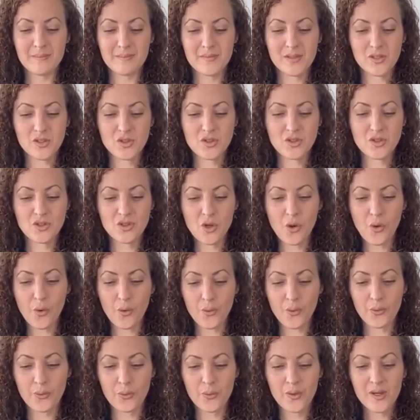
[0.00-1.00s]

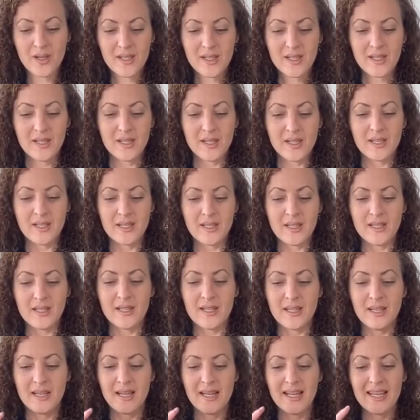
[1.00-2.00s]
So
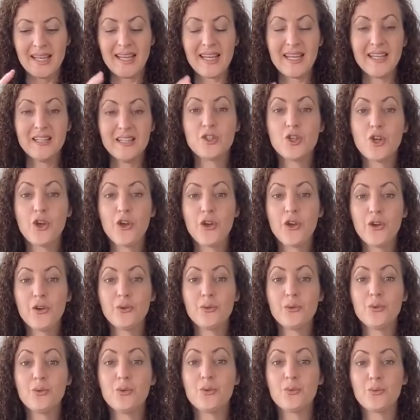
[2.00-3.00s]

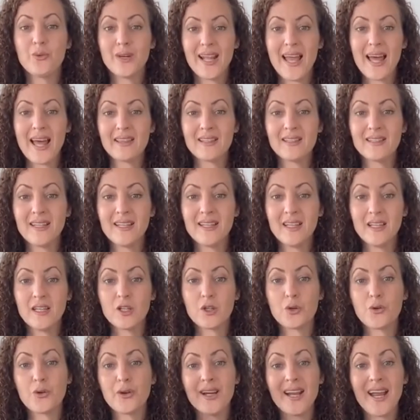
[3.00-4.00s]
internal reality
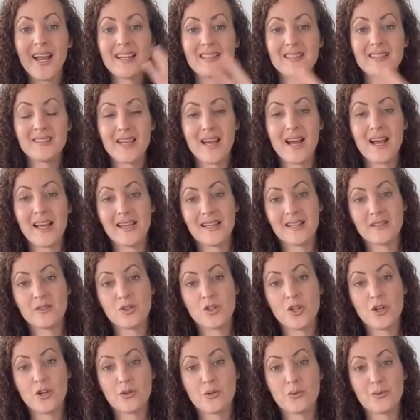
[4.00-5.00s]
creates our
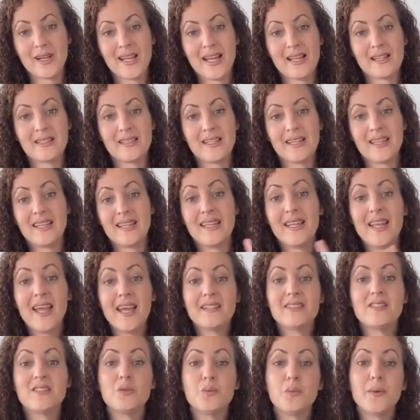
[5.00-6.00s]
external reality.
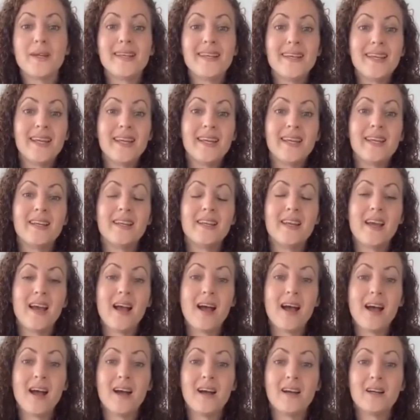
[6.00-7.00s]
Yes, we need
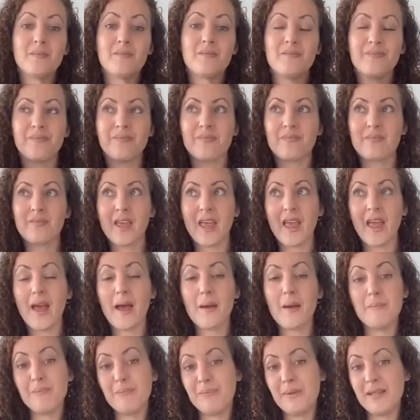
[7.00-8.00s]
a
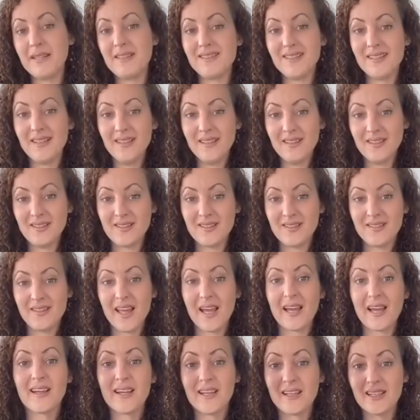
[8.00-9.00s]
business
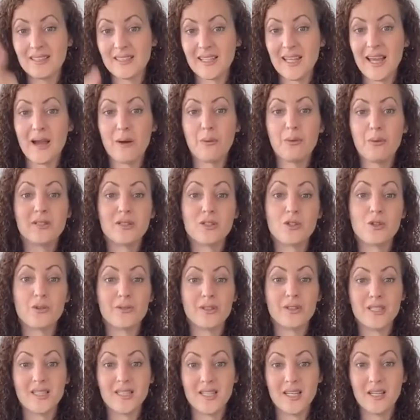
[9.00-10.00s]
that can allow us to
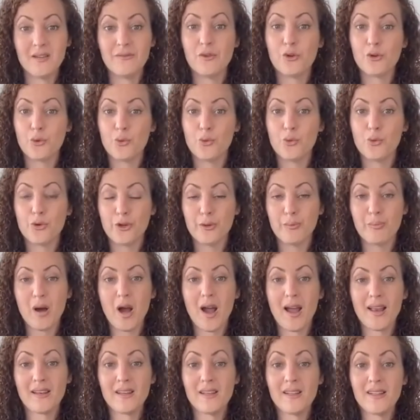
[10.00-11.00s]
receive on
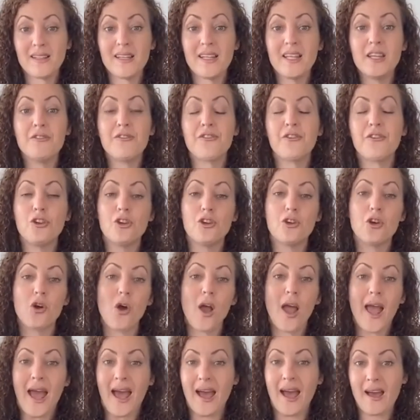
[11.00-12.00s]
autopilot. If you do
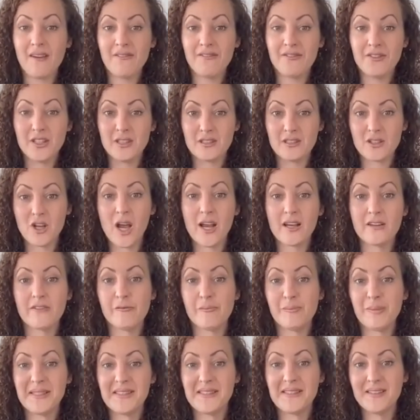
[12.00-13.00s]
not have this kind
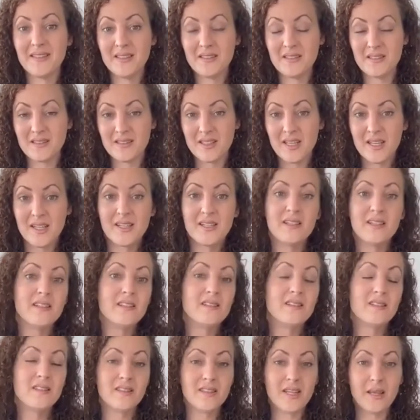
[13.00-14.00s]
of business,
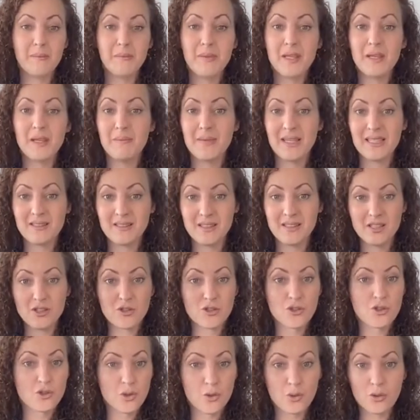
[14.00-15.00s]
send me a
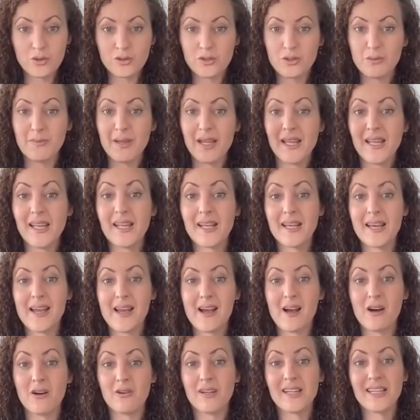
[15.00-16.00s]
message, talk to me in
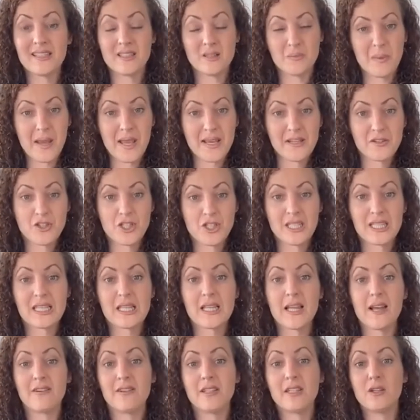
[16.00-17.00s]
our expansion
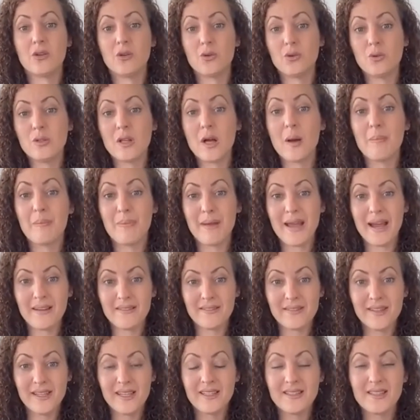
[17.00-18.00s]
clarity call
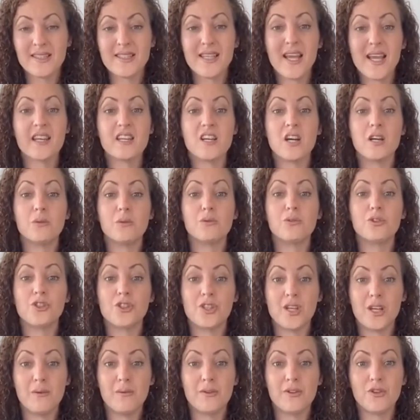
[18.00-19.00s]
about this, and I will
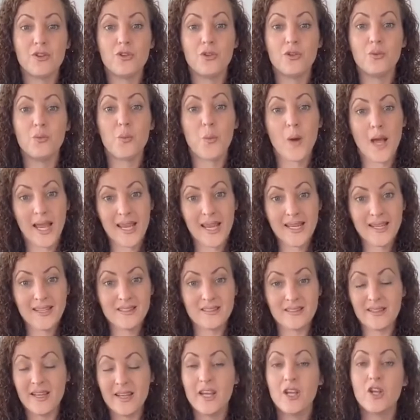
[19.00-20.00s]
share with you
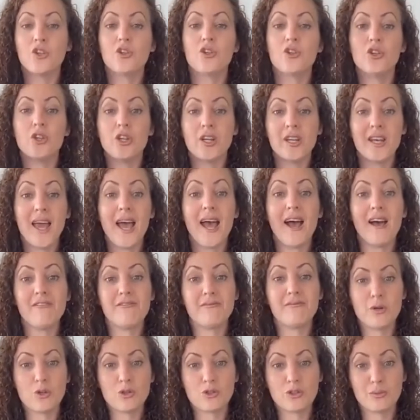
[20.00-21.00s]
ways you can have
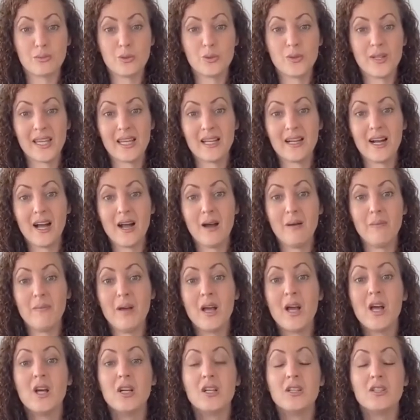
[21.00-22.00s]
multiple income
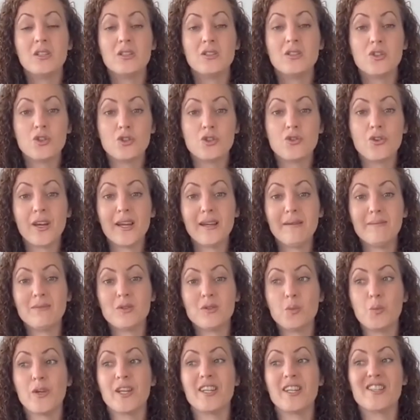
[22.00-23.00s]
streams,
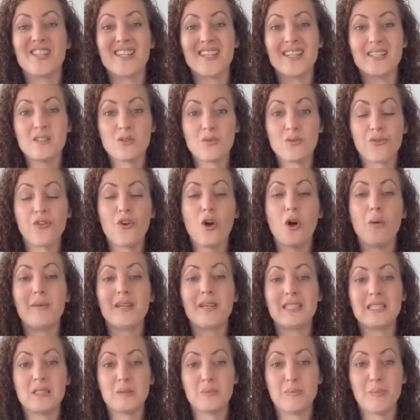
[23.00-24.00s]
which is from
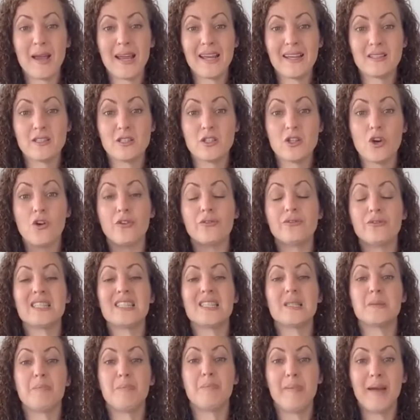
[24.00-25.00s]
a space of
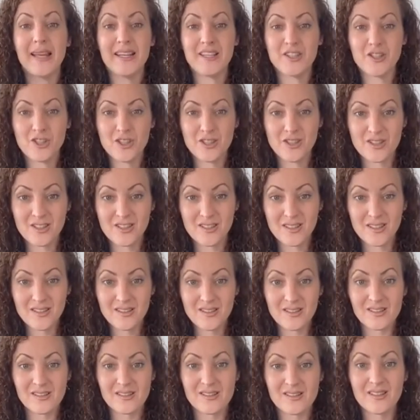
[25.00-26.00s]

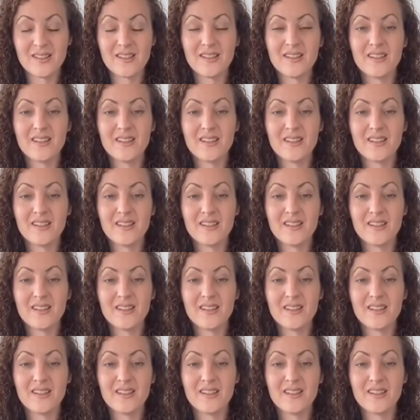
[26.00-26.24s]
spaciousness,